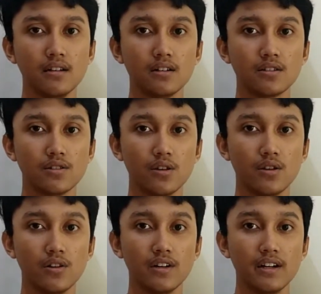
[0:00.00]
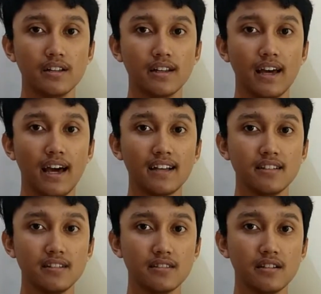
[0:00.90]
So, in
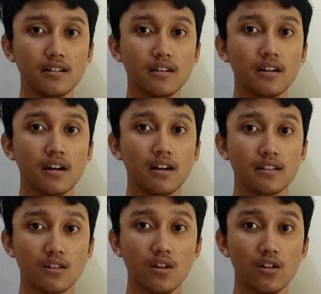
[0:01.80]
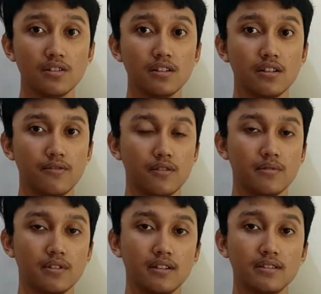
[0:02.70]
existing technology
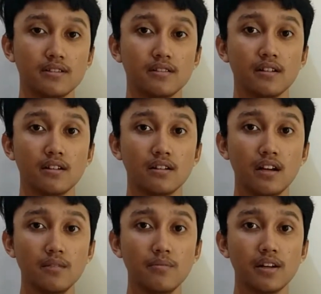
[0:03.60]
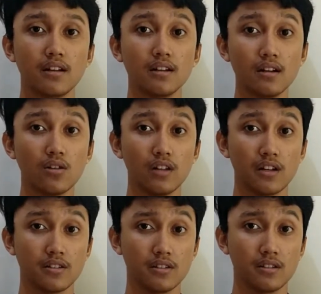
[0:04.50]
development is done by data
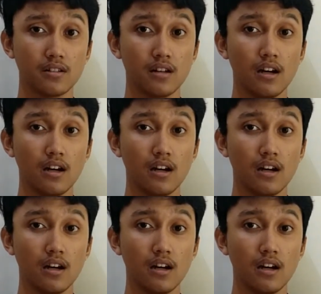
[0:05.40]
collection,